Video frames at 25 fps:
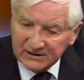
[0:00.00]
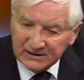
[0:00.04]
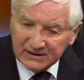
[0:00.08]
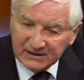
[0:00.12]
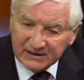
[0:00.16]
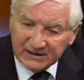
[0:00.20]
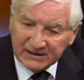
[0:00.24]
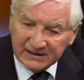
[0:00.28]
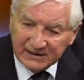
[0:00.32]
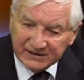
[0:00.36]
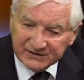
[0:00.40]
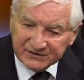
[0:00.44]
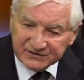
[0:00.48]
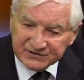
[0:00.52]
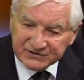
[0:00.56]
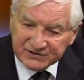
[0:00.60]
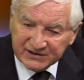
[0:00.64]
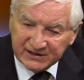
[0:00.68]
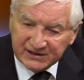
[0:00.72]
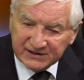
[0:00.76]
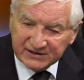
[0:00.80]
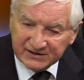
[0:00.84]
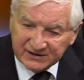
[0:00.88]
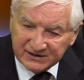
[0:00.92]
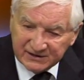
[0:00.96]
Uh, I
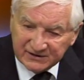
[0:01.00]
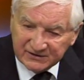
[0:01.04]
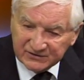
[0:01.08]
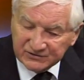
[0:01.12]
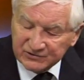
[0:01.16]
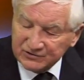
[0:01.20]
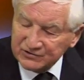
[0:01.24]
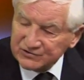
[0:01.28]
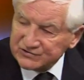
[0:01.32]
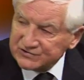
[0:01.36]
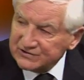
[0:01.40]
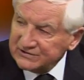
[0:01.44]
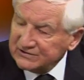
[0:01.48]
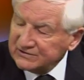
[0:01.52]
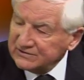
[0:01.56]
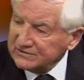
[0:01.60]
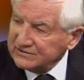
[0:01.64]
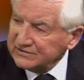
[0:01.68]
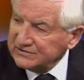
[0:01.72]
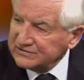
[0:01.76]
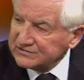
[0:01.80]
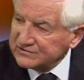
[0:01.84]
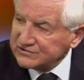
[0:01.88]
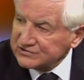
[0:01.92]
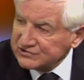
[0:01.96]
understand now in New Zealand
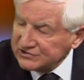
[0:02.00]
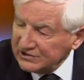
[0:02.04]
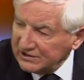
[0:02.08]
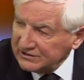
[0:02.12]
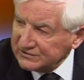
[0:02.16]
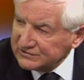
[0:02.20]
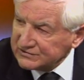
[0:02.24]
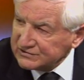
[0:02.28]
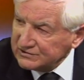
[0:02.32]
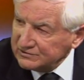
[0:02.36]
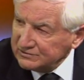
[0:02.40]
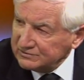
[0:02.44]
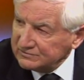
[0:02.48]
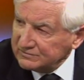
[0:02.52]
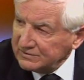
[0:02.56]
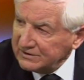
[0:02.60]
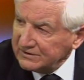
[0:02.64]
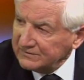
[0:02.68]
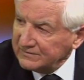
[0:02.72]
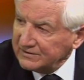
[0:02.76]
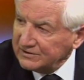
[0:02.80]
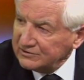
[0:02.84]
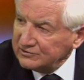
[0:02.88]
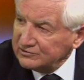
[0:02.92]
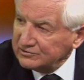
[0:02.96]
he's a chancellor of one
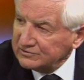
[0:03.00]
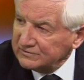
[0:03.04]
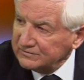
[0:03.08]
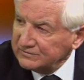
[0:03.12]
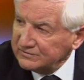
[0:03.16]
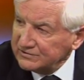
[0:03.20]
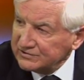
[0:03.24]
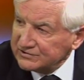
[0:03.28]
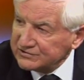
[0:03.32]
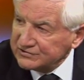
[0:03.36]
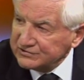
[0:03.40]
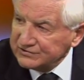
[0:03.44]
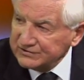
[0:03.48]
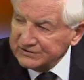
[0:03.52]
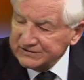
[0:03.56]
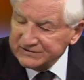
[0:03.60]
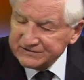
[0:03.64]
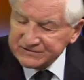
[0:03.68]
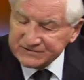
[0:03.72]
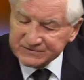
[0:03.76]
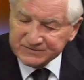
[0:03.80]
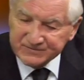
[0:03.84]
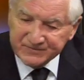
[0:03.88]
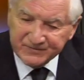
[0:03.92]
of our universities.